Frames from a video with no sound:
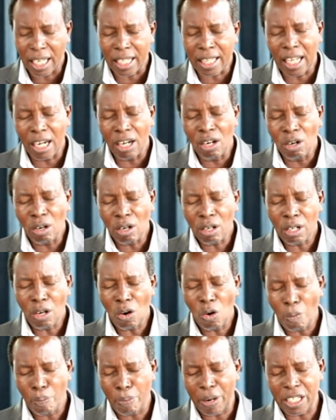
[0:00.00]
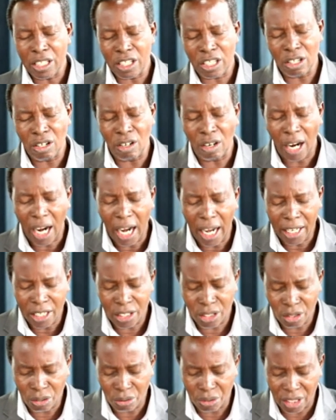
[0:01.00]
That the Lord opens your
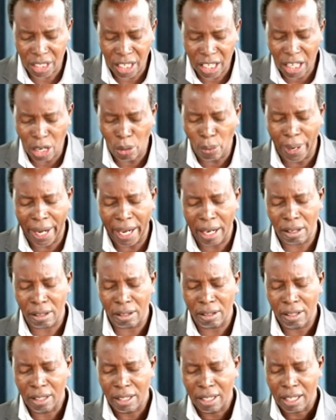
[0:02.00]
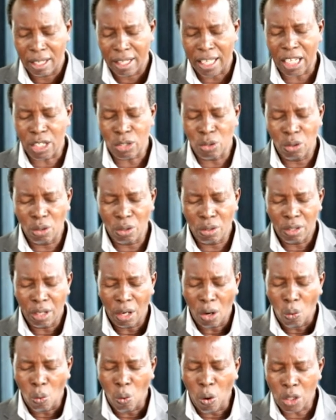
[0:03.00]
eyes to see the well that
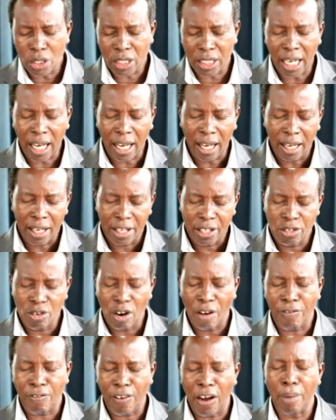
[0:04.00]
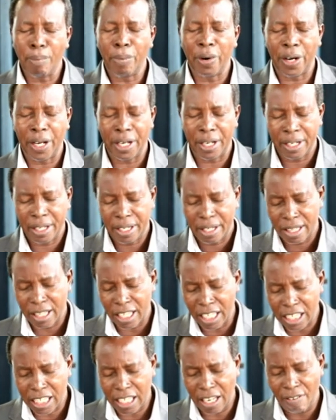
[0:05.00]
will water your family
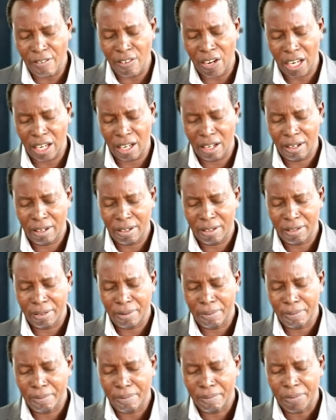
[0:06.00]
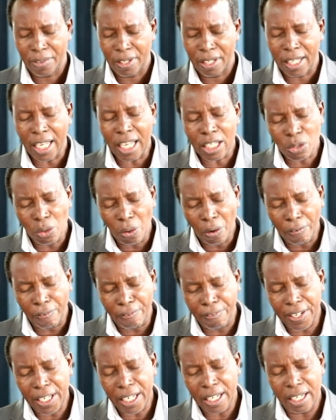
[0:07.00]
this evening. That will
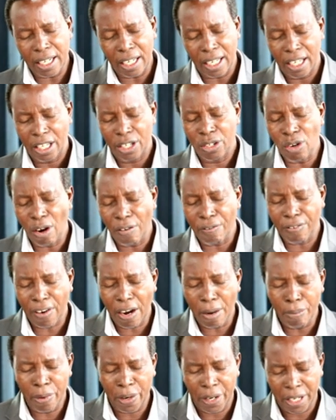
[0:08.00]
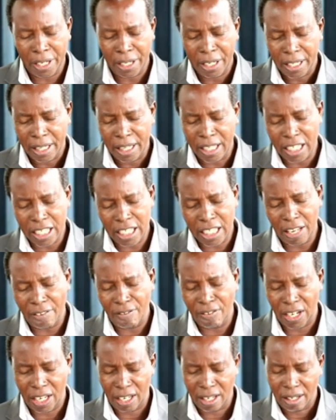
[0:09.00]
feed your family this
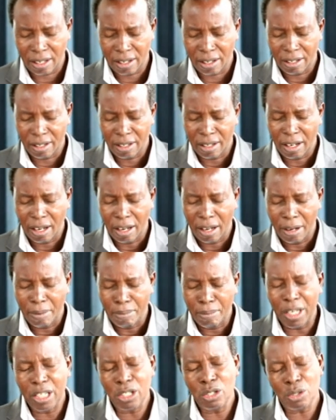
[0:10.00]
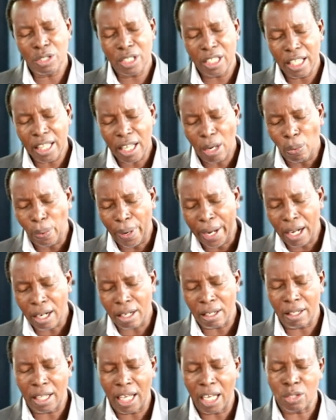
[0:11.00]
evening. May you see the
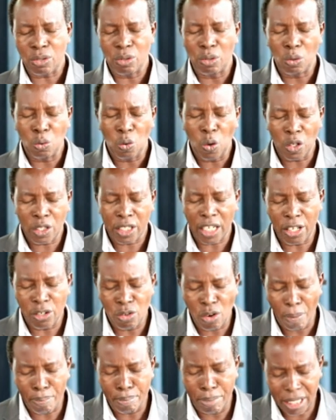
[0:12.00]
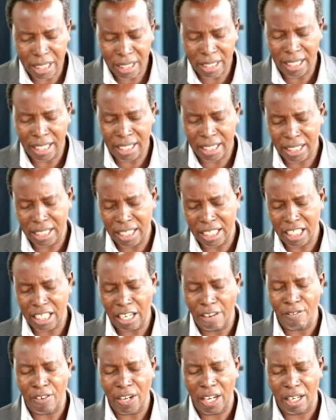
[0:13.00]
well that will water your business this
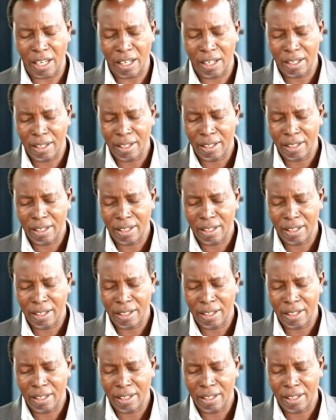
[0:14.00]
evening.